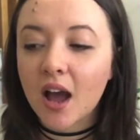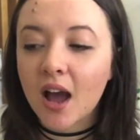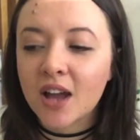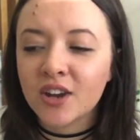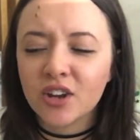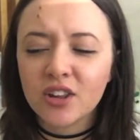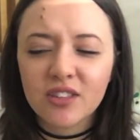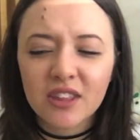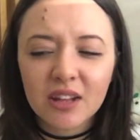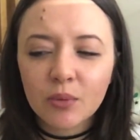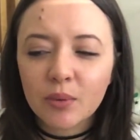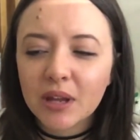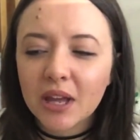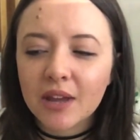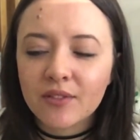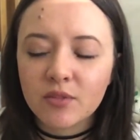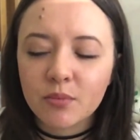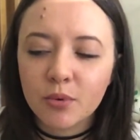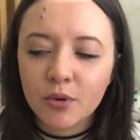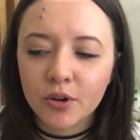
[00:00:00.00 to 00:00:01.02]
I don't think we
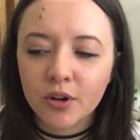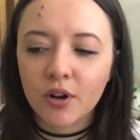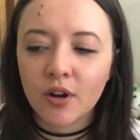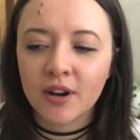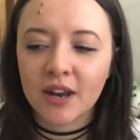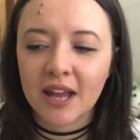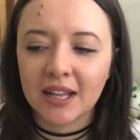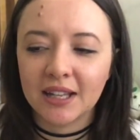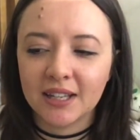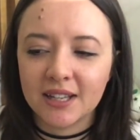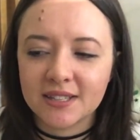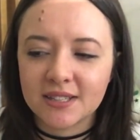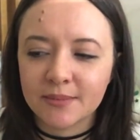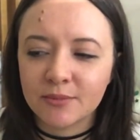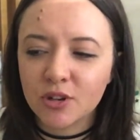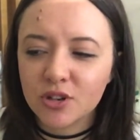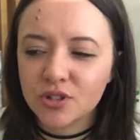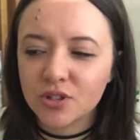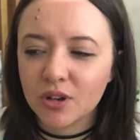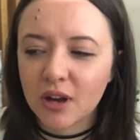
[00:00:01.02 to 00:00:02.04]
ever put it on our list.
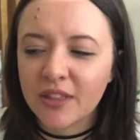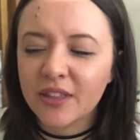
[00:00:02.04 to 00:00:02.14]
I'm not sure.